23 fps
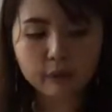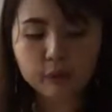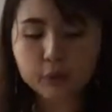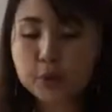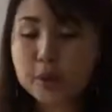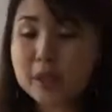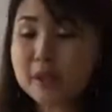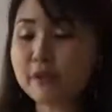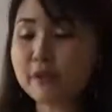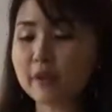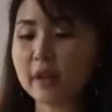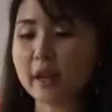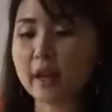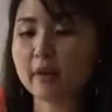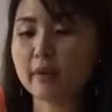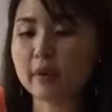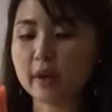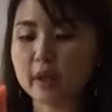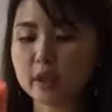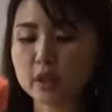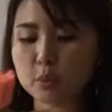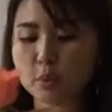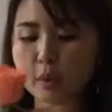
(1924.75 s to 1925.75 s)
We have three
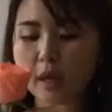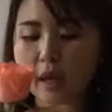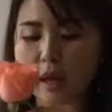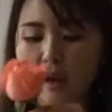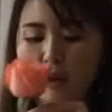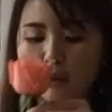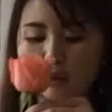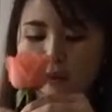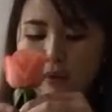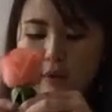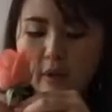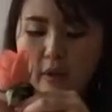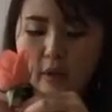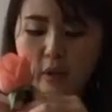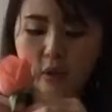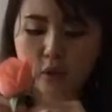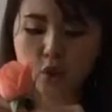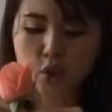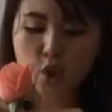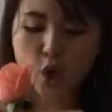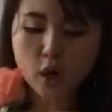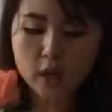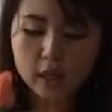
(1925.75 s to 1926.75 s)
flavors. We have
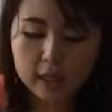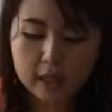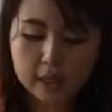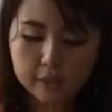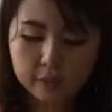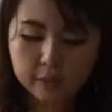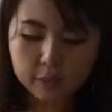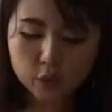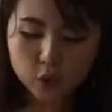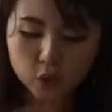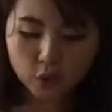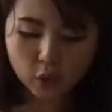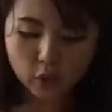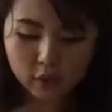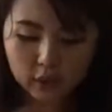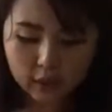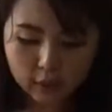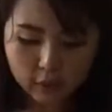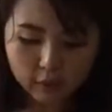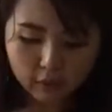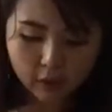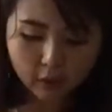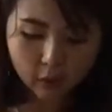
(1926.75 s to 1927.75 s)
chocolate
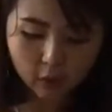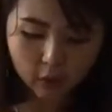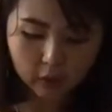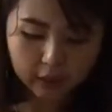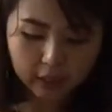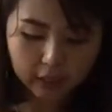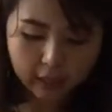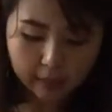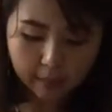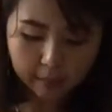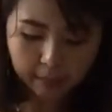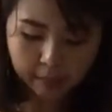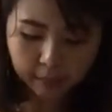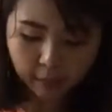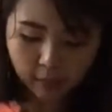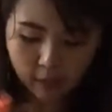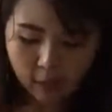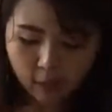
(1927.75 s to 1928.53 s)
valhona.